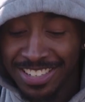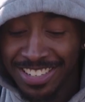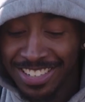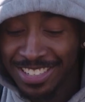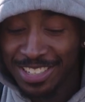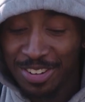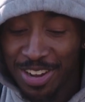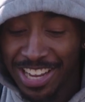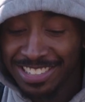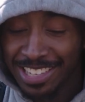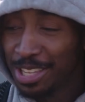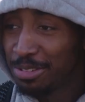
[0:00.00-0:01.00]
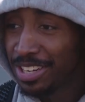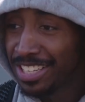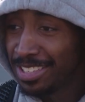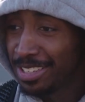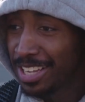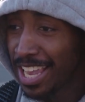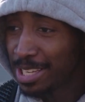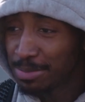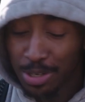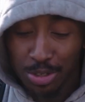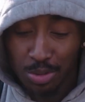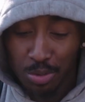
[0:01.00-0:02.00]
to, you know, accelerate. The gas
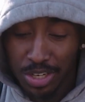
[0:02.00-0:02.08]
pedal is